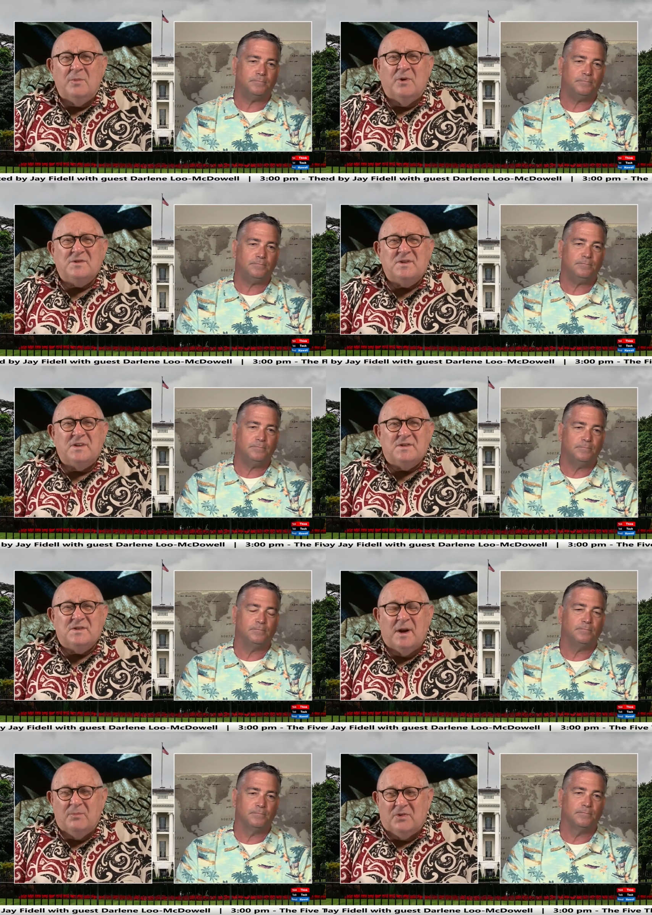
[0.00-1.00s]
Speaker 1: much said the
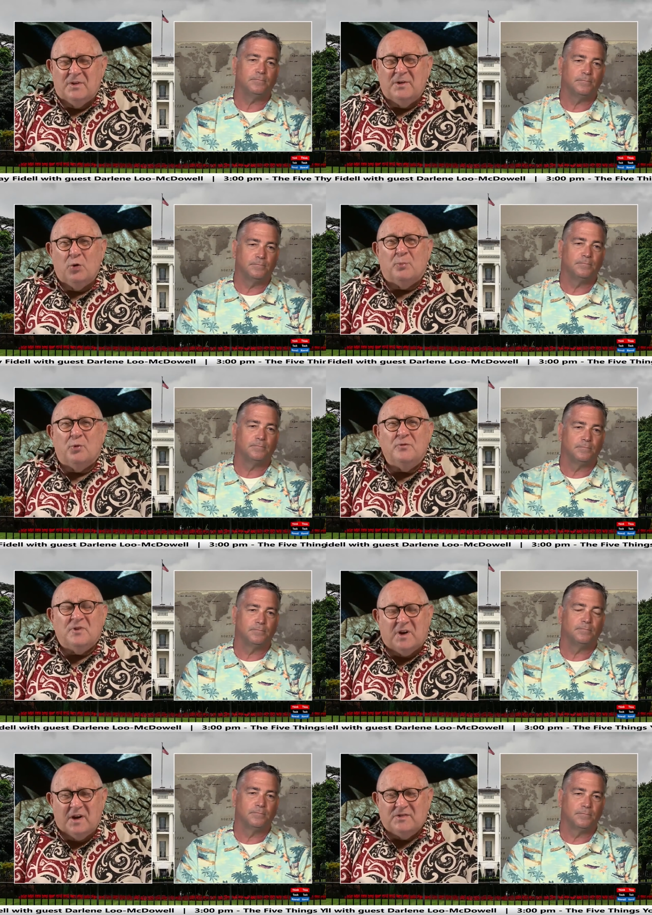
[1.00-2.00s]
same thing. They all proved
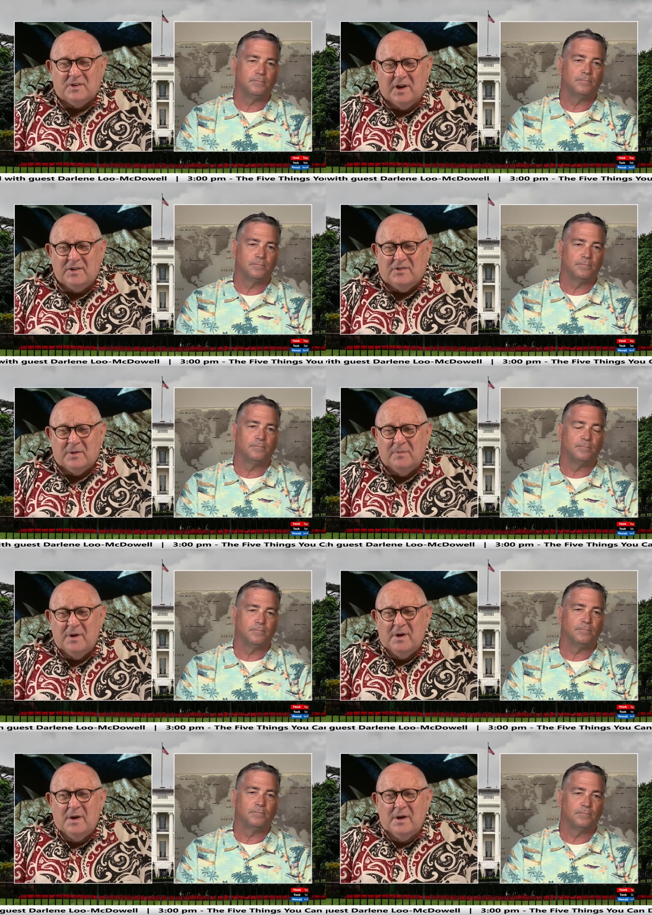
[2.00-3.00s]
the case against him.
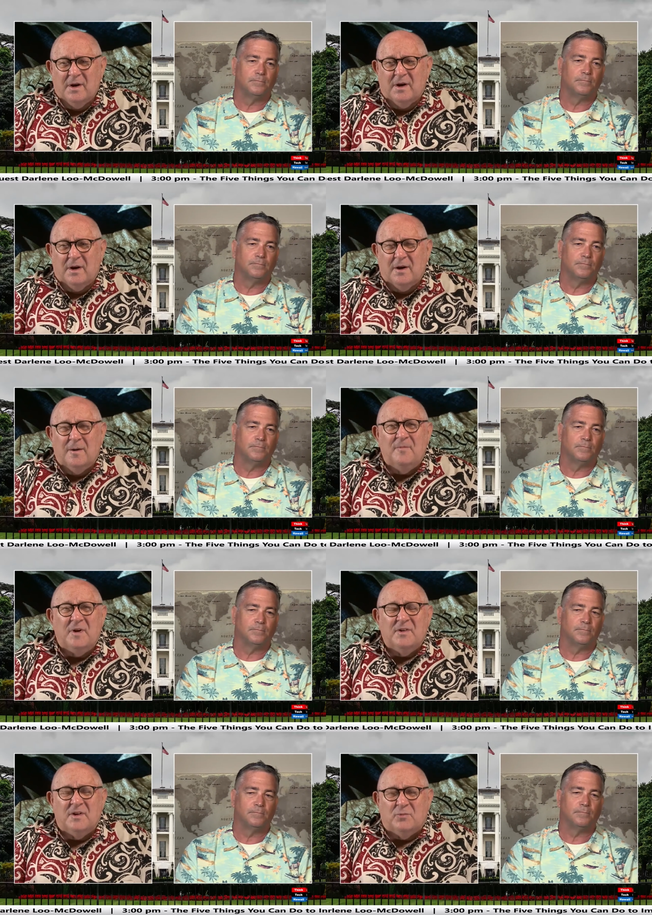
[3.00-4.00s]
Um,
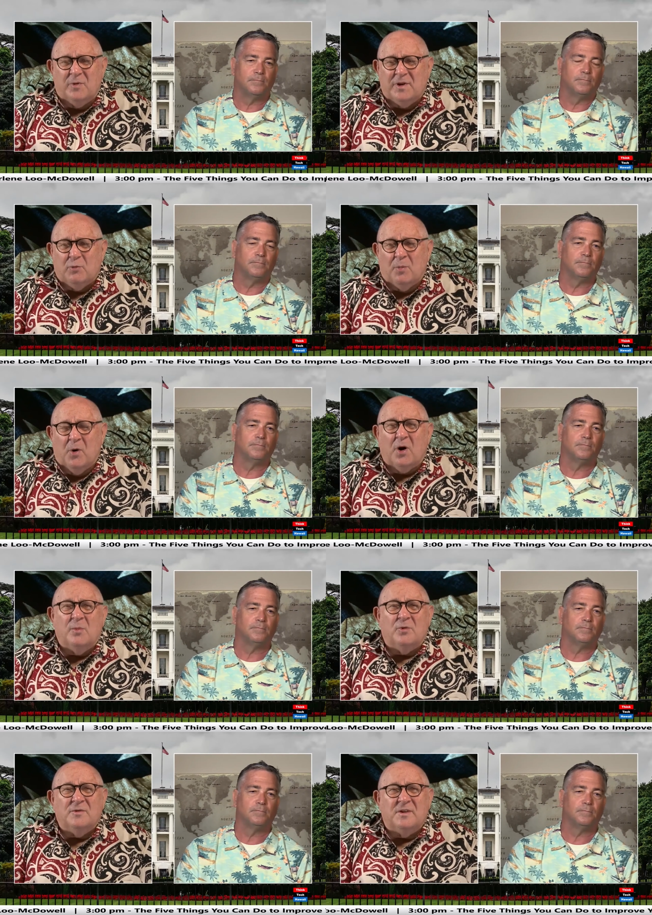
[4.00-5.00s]
and it's really
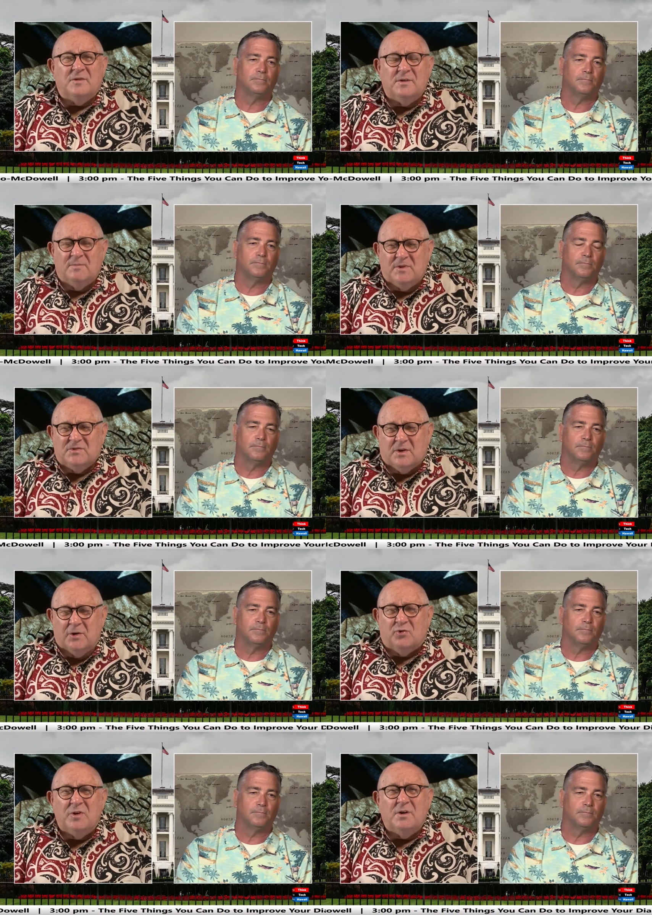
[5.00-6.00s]
remarkable that the, this
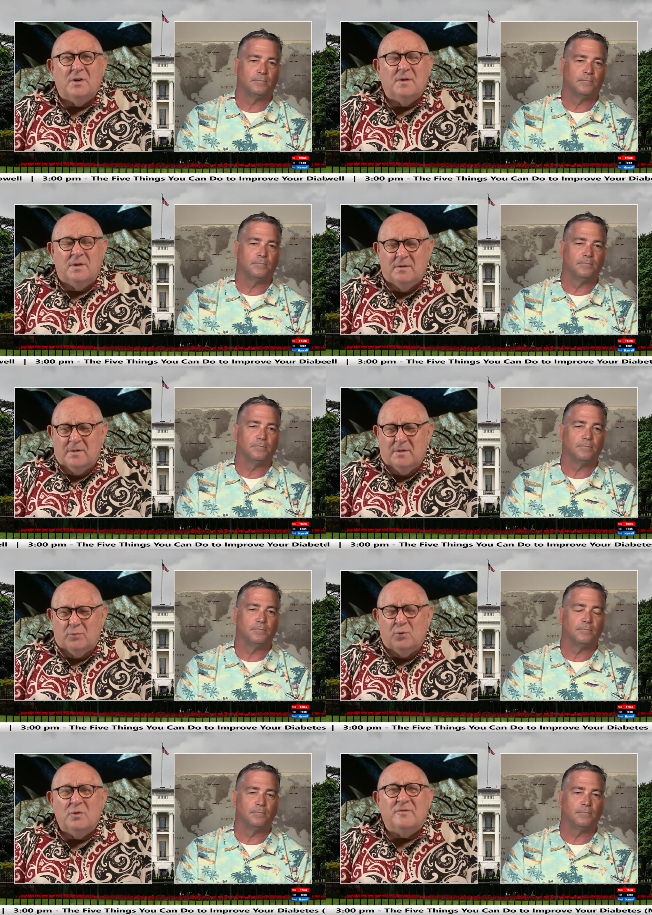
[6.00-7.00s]
country, a, uh, uh,
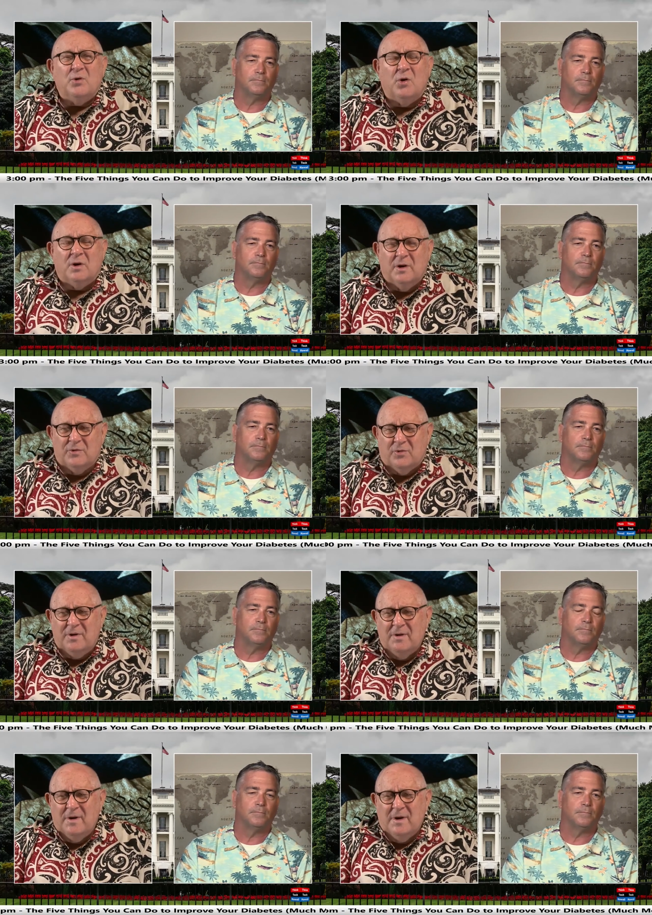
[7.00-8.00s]
rule of law
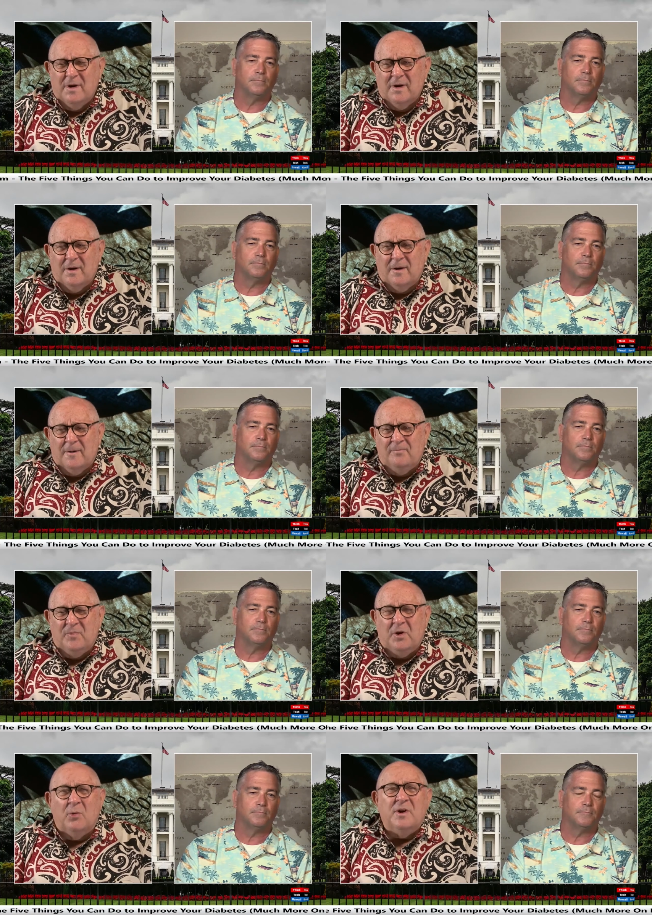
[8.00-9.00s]
country,
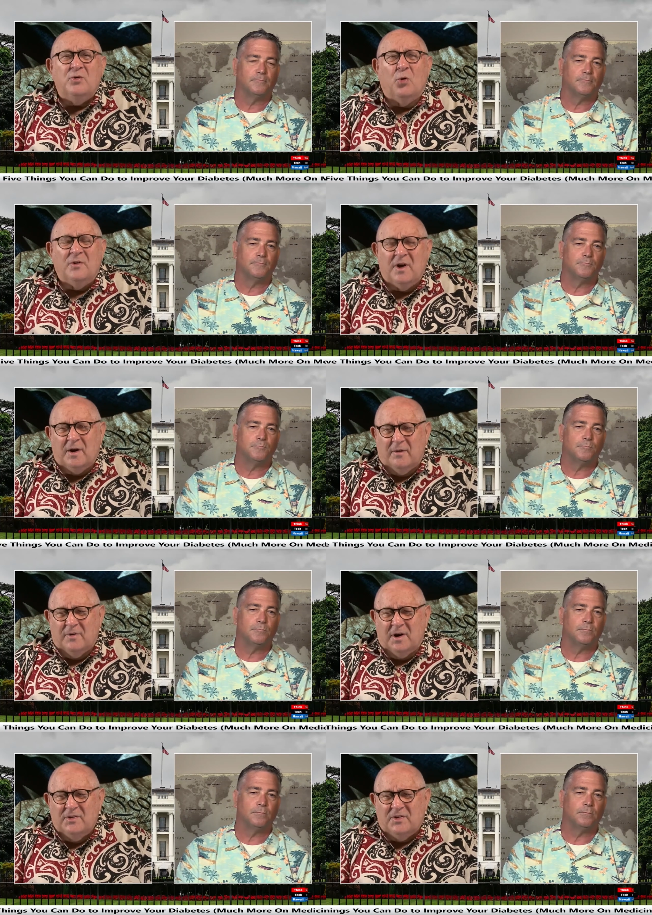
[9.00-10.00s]
um, you know, ignored that
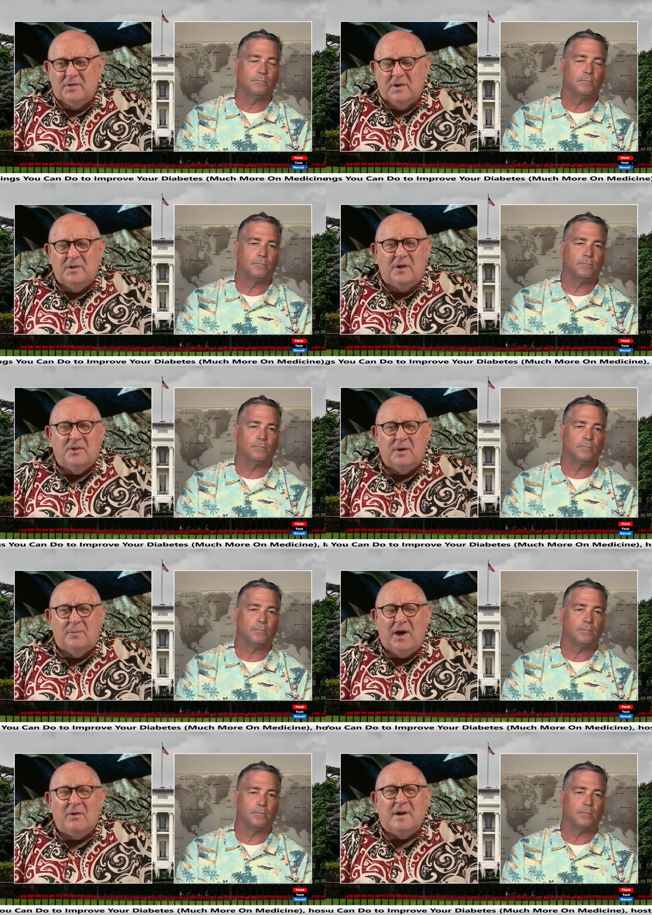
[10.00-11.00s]
evidence and did nothing
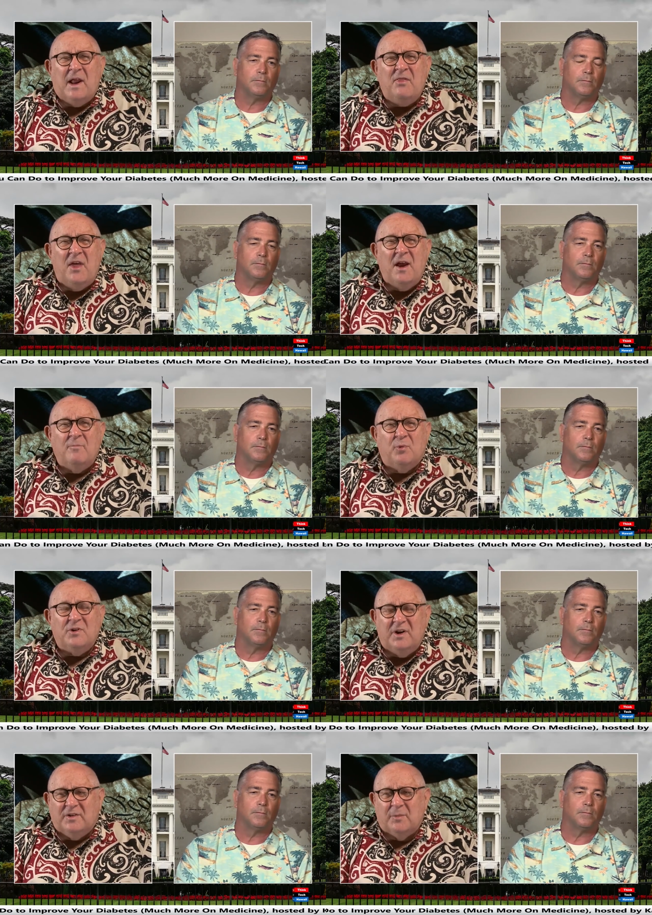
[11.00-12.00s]
about it. And then,
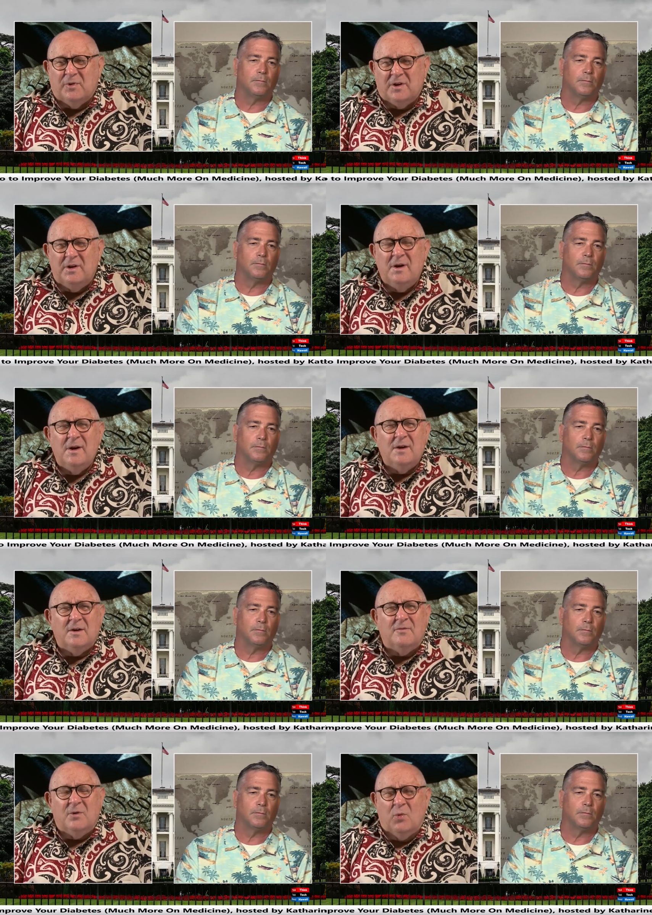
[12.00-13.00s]
predictably,
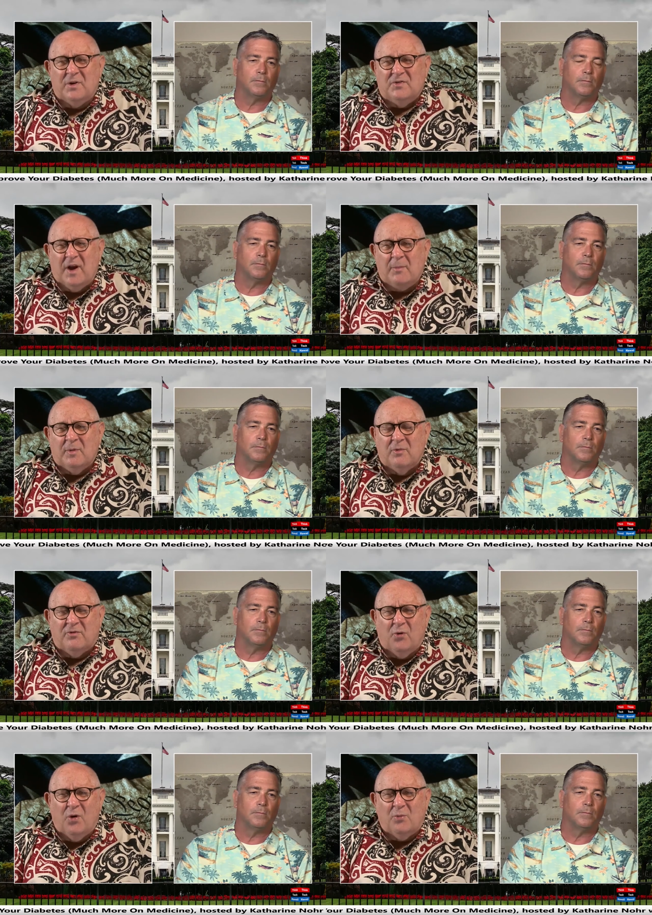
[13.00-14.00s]
given what has happened
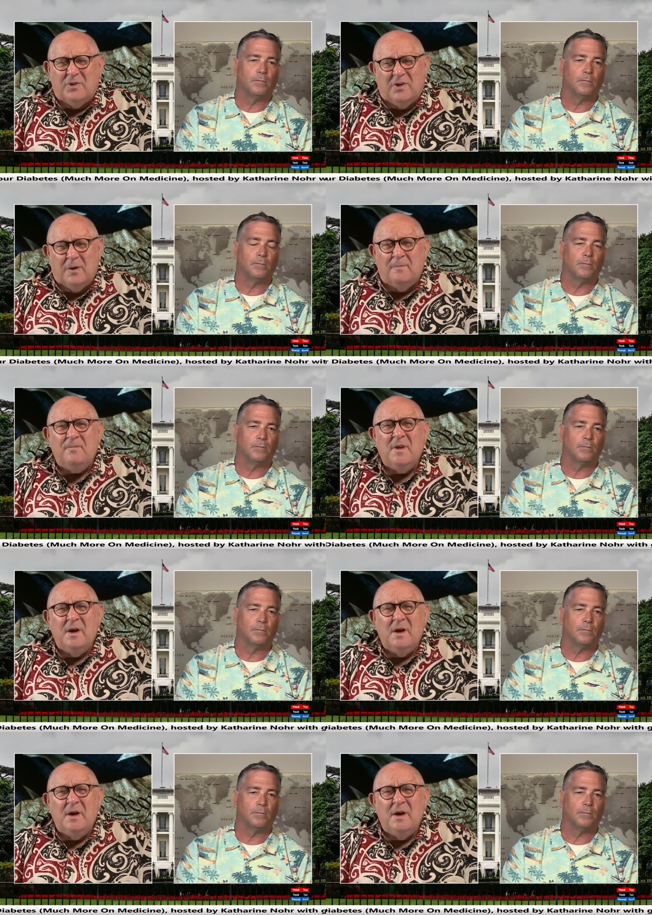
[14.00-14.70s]
before with him,